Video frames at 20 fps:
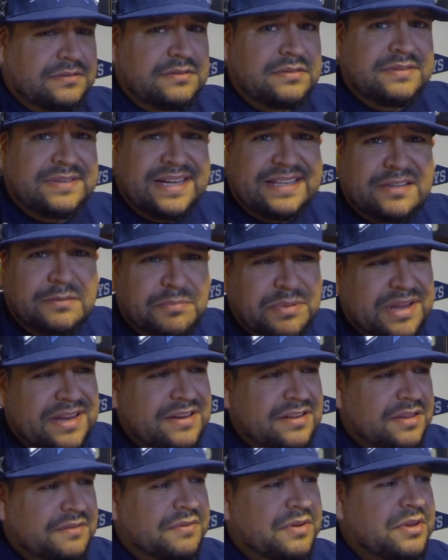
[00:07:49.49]
at the
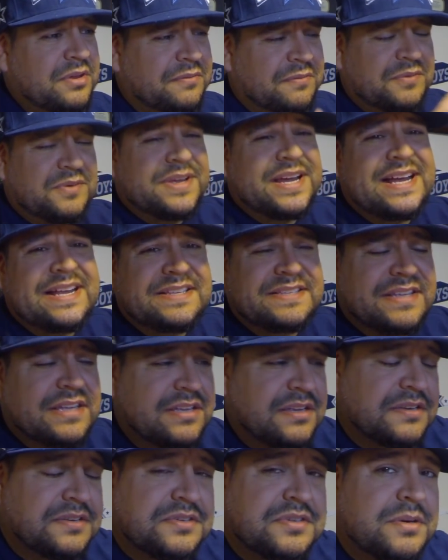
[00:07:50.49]
beginning of the video, if you guys can
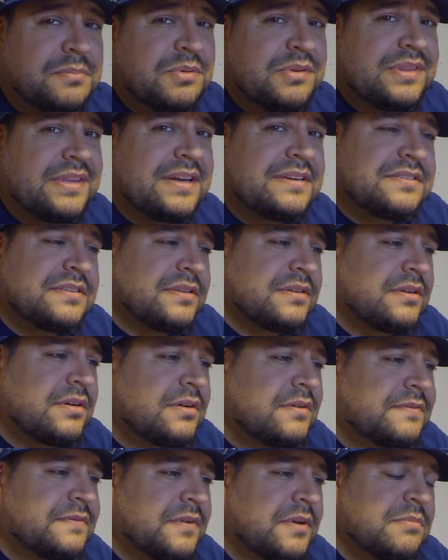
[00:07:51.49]
contribute there to the
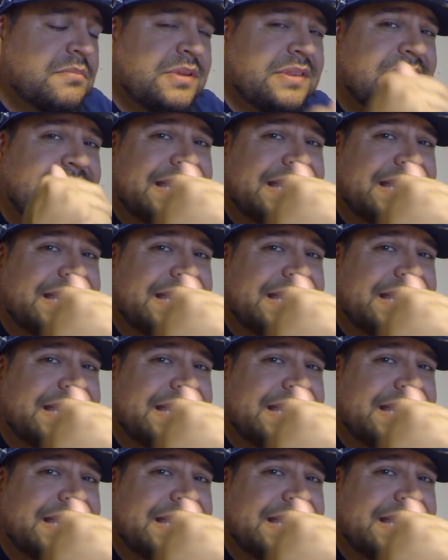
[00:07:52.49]
GoFundMe,